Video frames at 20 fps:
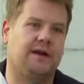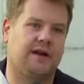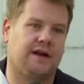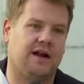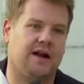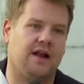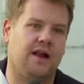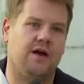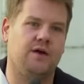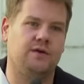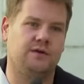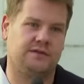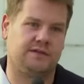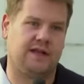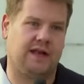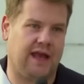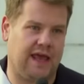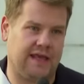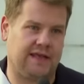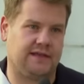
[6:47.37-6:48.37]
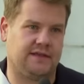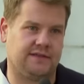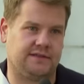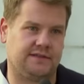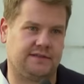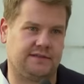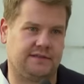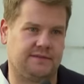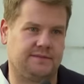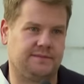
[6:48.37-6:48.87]
to close the
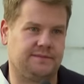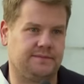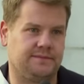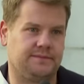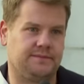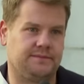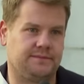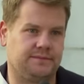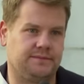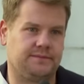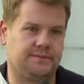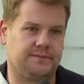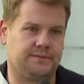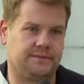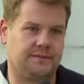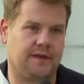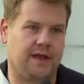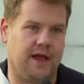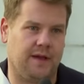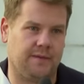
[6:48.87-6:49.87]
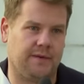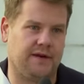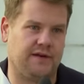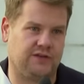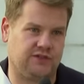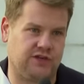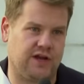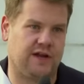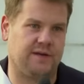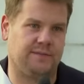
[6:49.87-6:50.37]
Lakers. I'm going to
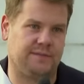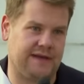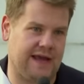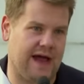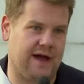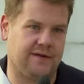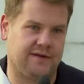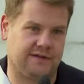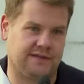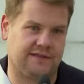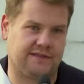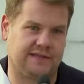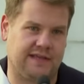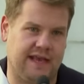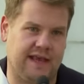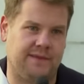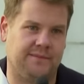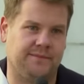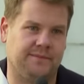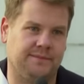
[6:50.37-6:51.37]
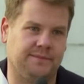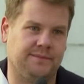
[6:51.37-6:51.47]
shut them down as a team.